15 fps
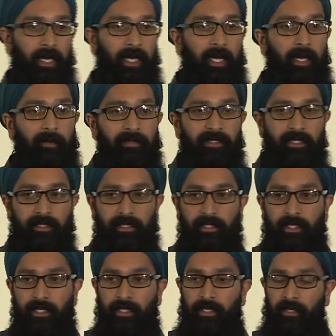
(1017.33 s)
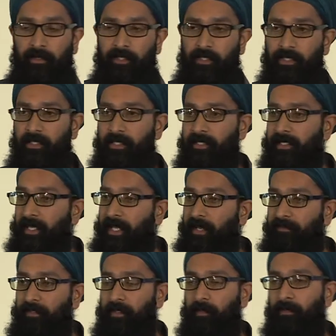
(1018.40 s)
to see, these are cities that
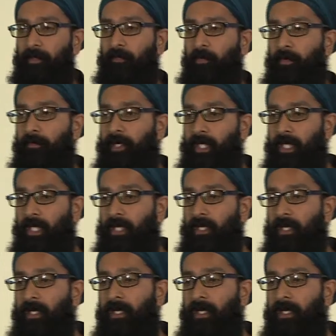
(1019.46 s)
have a little bit more money